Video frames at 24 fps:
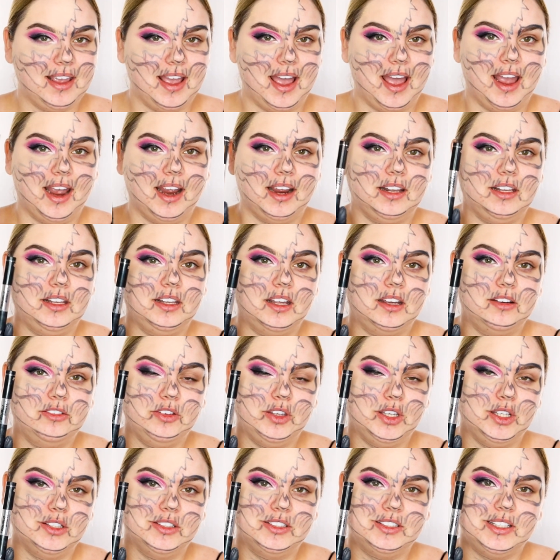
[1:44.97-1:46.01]
I
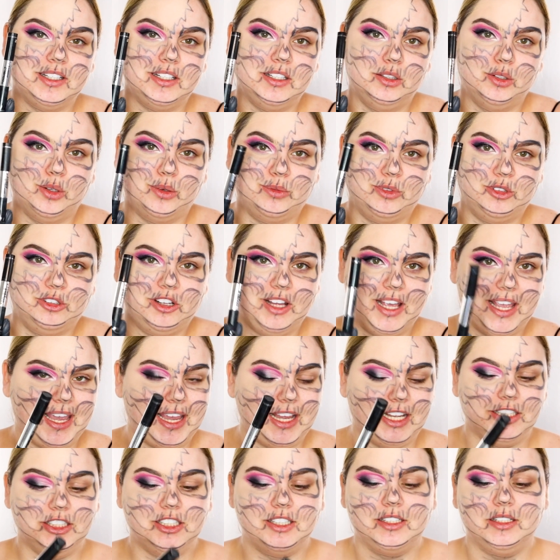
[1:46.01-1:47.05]
love using Double
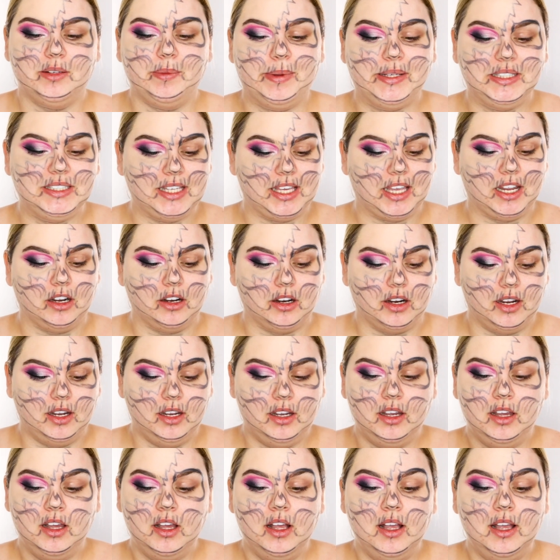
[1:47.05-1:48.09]
Agent
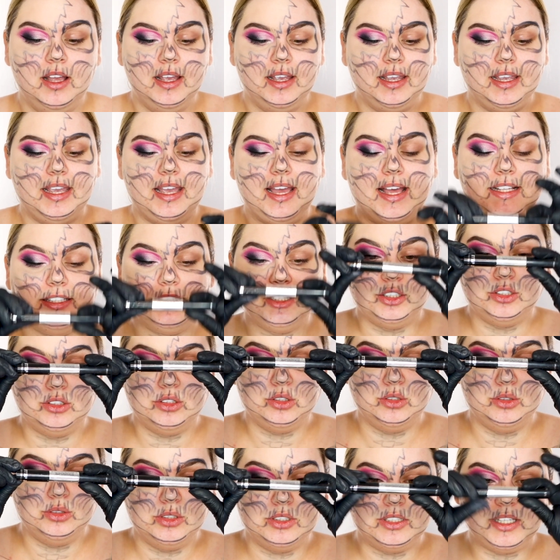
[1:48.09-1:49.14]
Mascara. It has
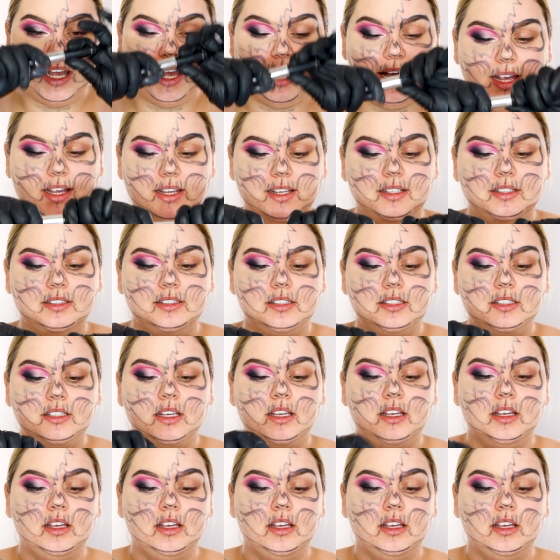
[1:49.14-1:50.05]
two sides.